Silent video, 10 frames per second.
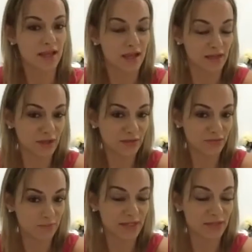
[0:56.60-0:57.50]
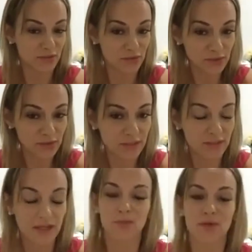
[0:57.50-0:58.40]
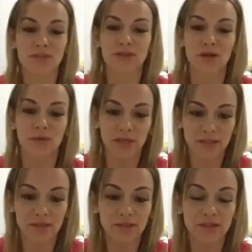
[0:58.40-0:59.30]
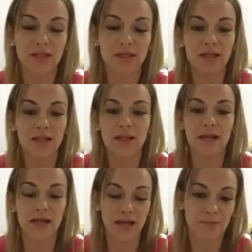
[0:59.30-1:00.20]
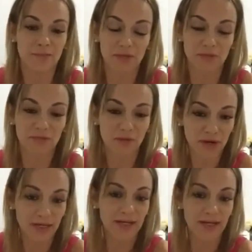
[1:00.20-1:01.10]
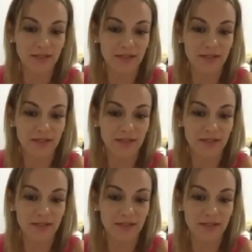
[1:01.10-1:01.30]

Life for me is good. It wasn't always good. But before I get into